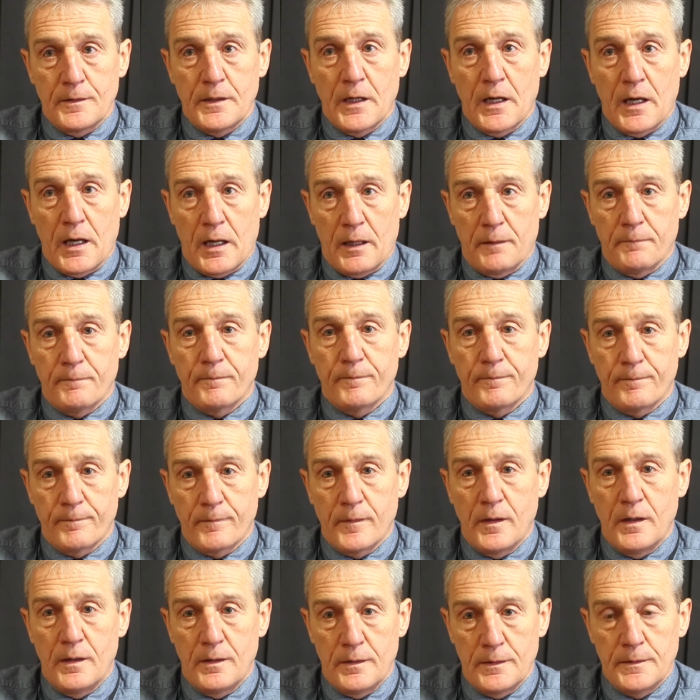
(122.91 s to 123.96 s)
to
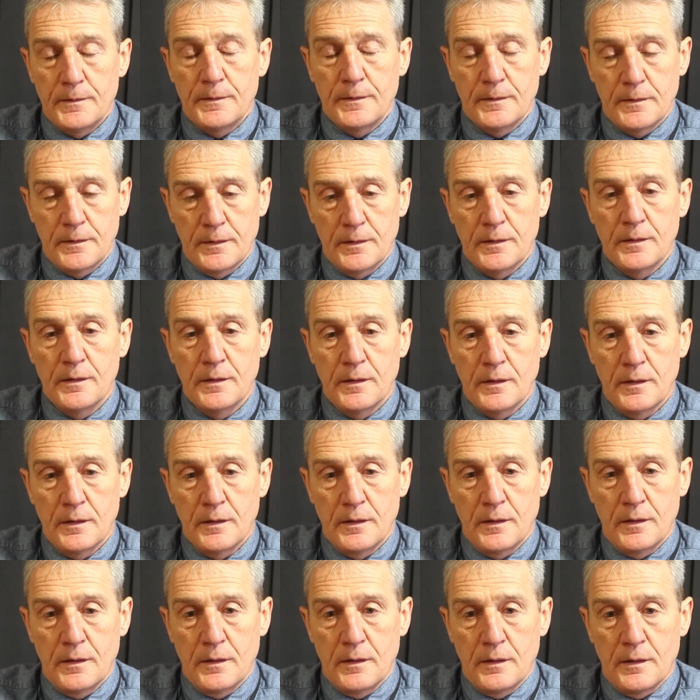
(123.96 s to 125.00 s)
teams, whereas
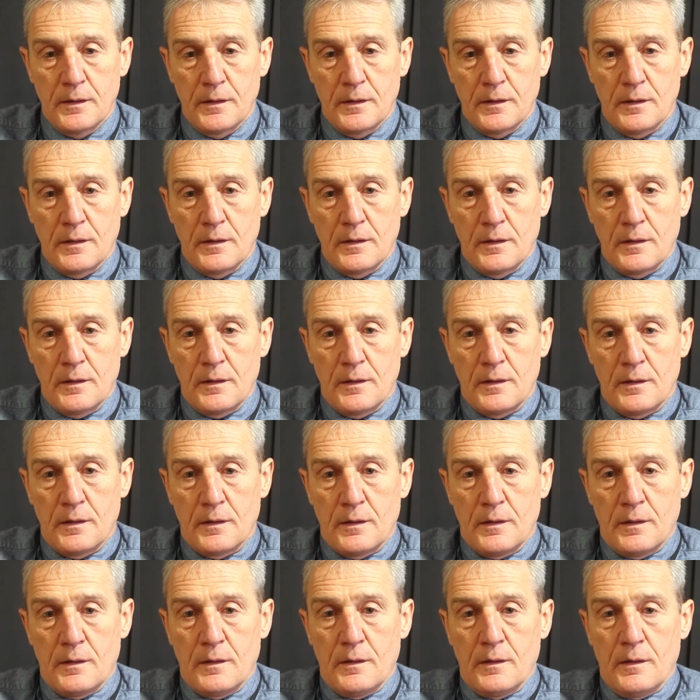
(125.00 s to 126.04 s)
now they
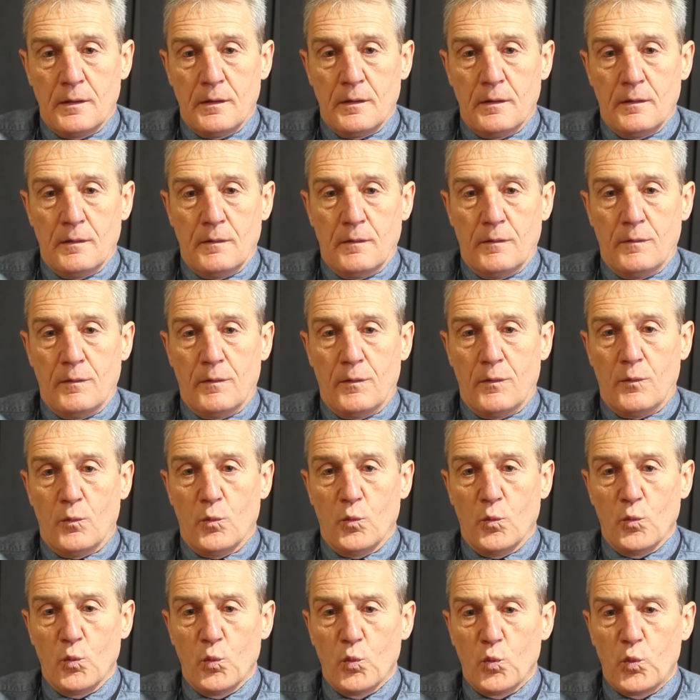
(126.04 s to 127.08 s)
could
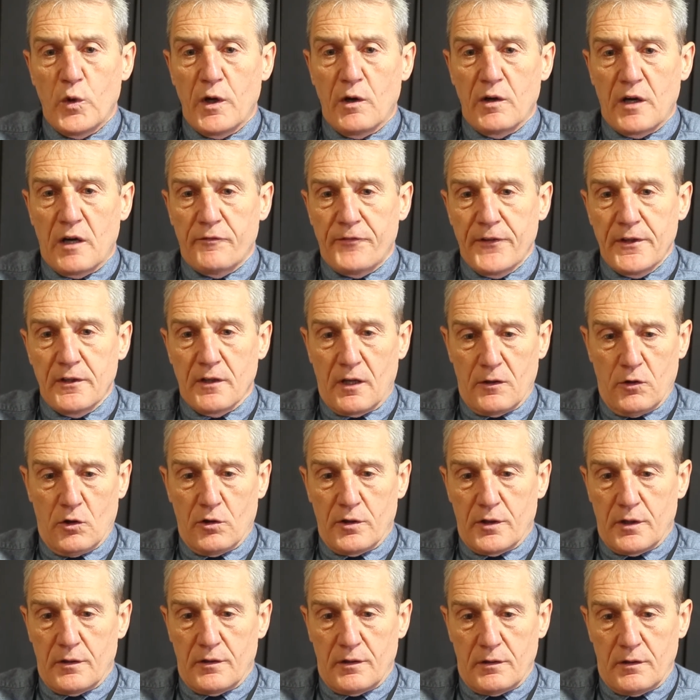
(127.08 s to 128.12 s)
probably go the other way. Well, I think a
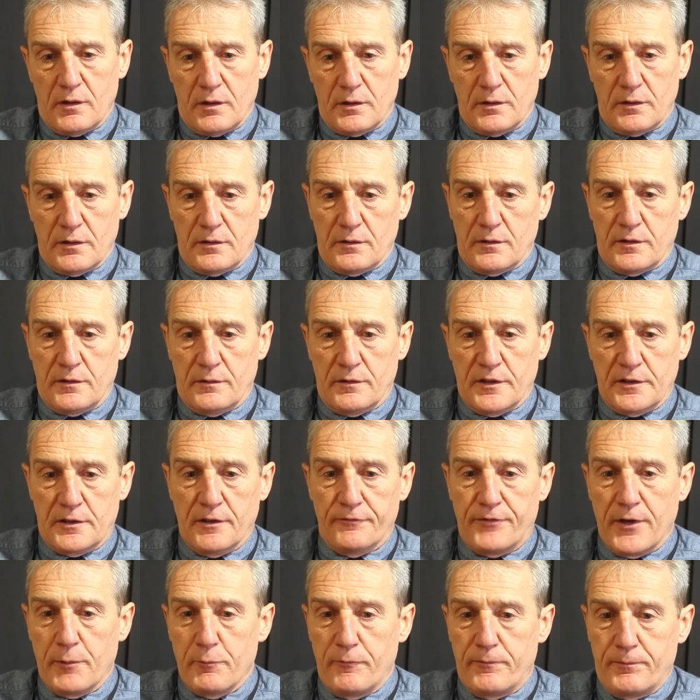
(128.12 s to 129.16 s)
lot of
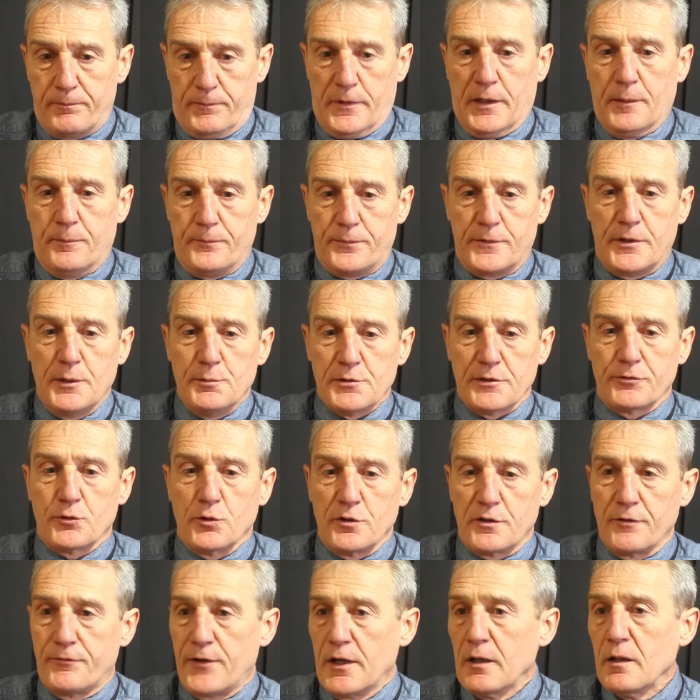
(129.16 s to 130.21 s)
the teams have
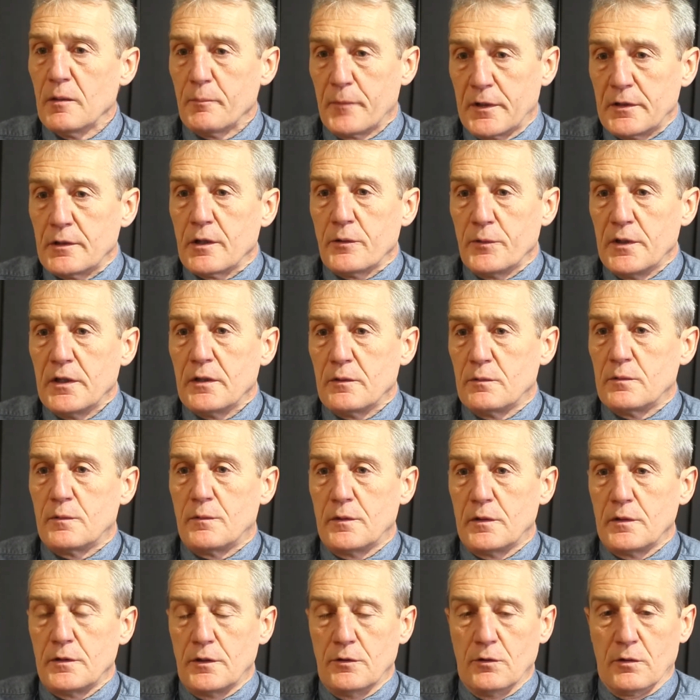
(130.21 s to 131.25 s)
got development now.
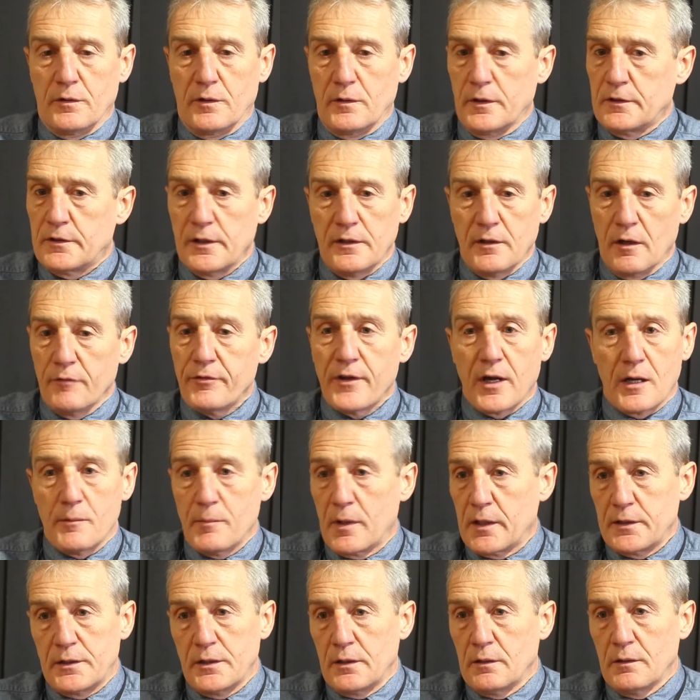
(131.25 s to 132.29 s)
They didn't have that in
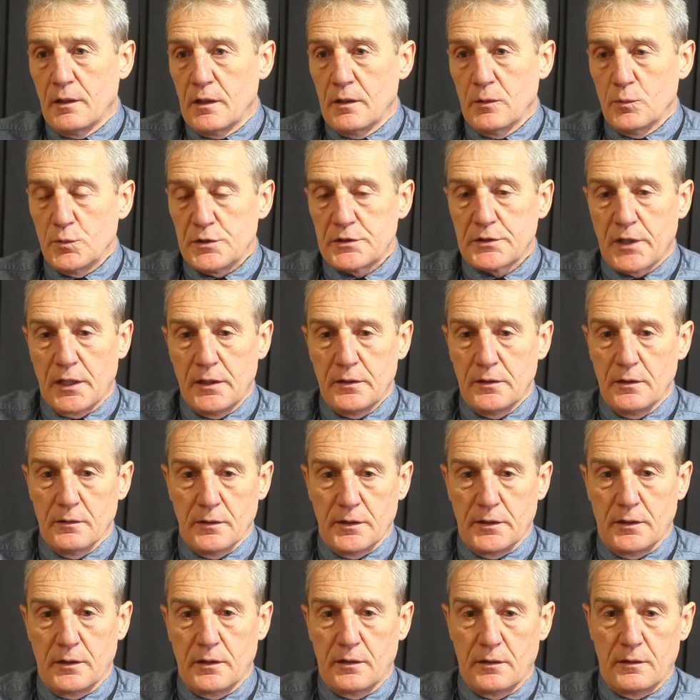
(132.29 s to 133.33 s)
my day. It was kind of
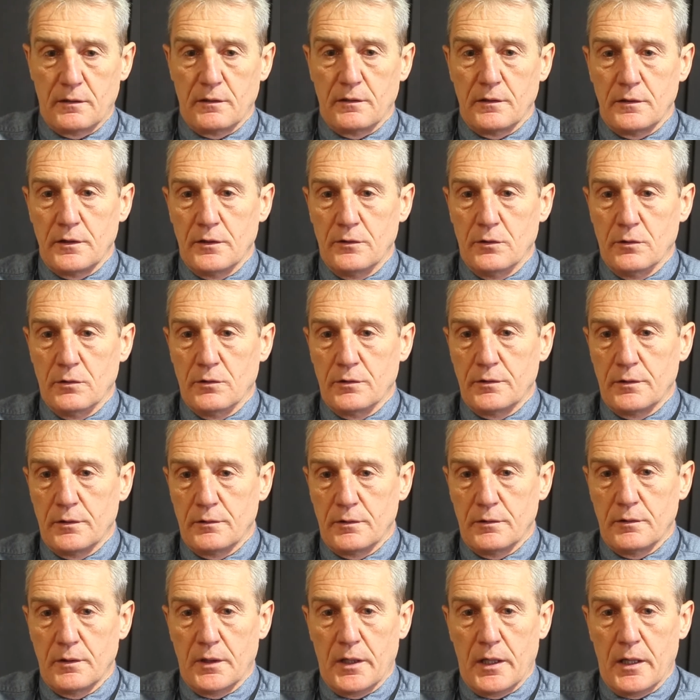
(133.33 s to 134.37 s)
like,
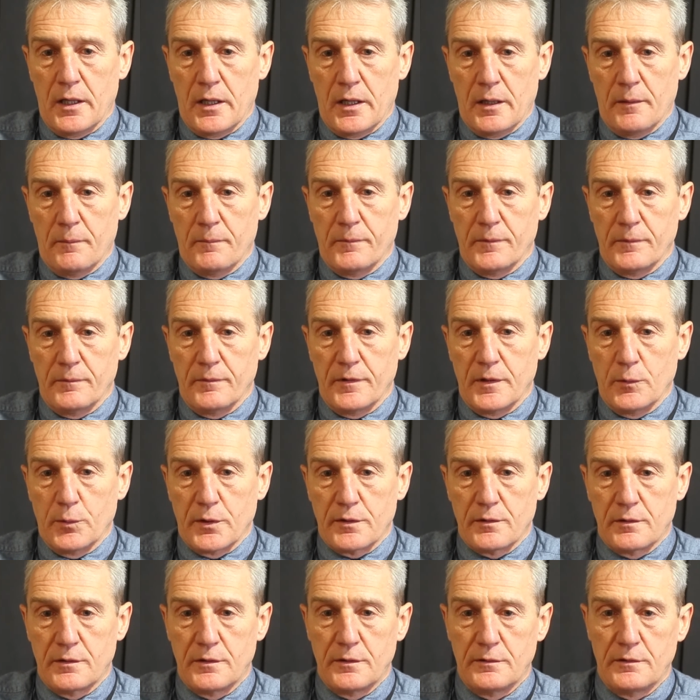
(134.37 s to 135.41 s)
they
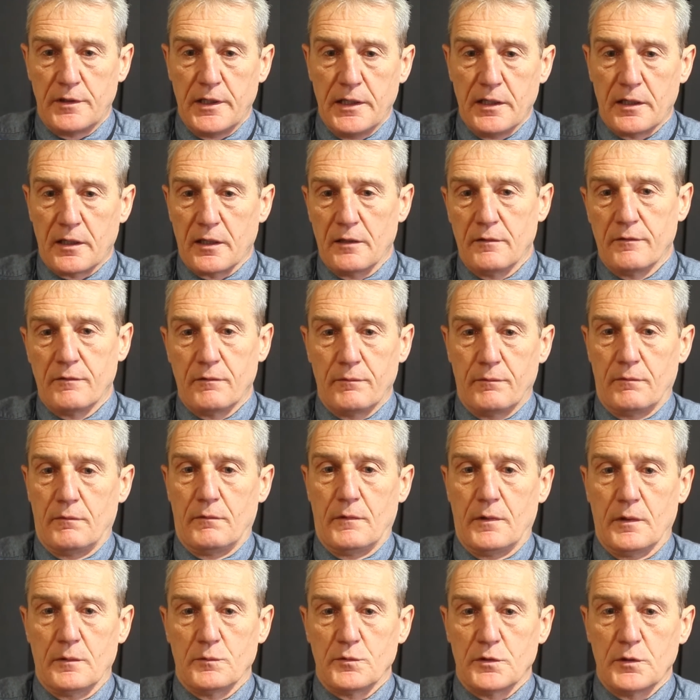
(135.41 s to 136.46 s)
were taking,
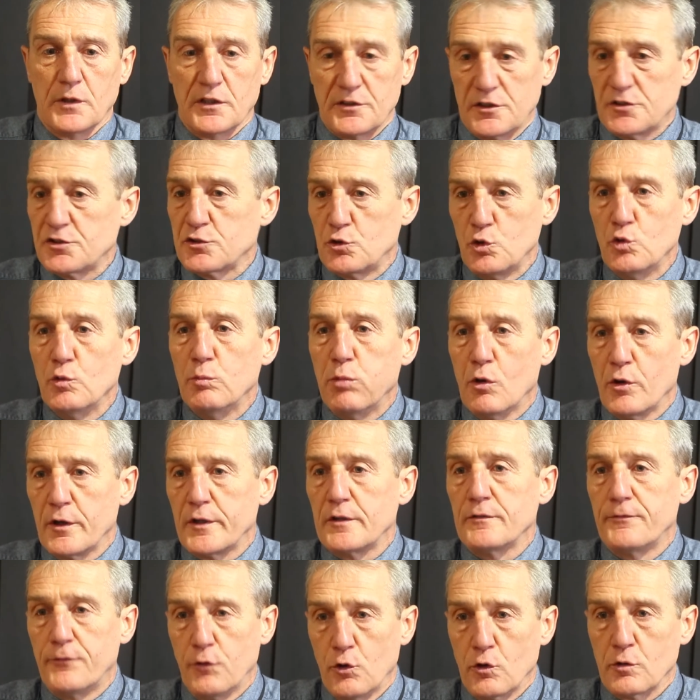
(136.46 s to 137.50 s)
they had the
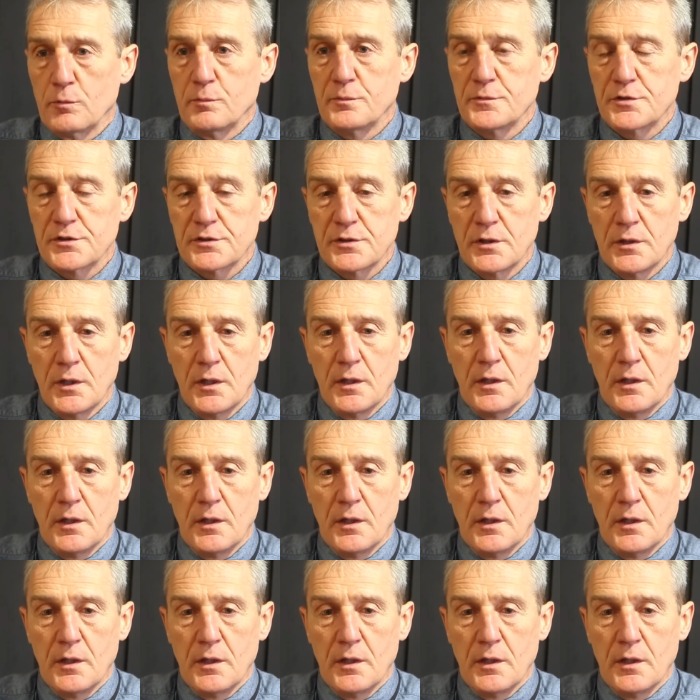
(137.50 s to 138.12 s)
schoolboy forms,